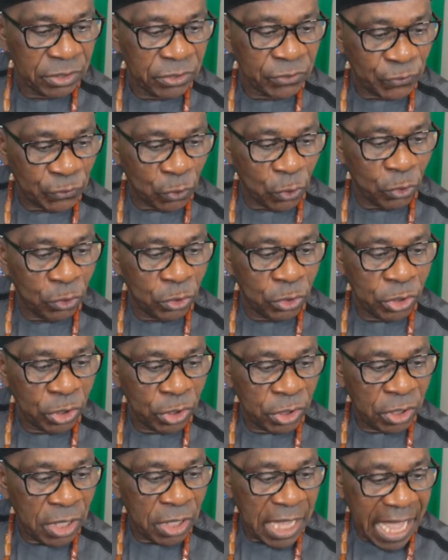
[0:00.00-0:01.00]
So,
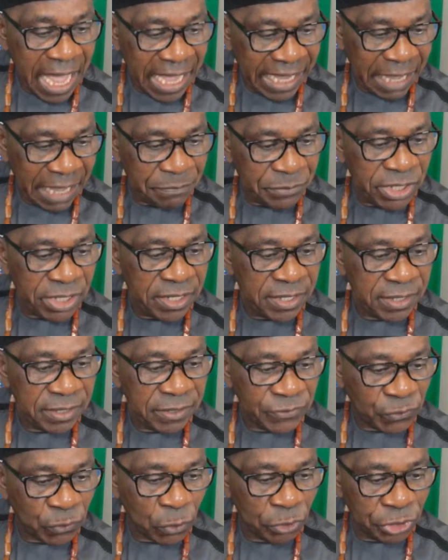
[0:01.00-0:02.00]
Agabi,
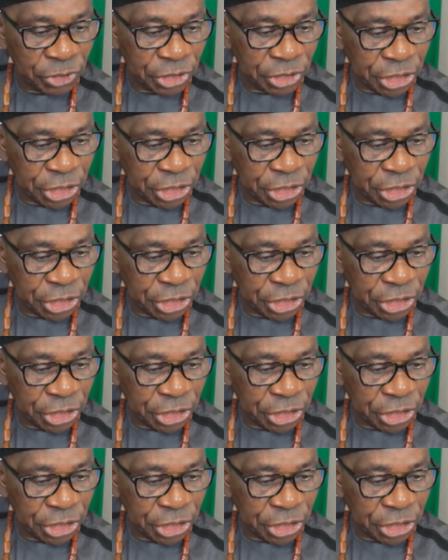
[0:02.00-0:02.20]
so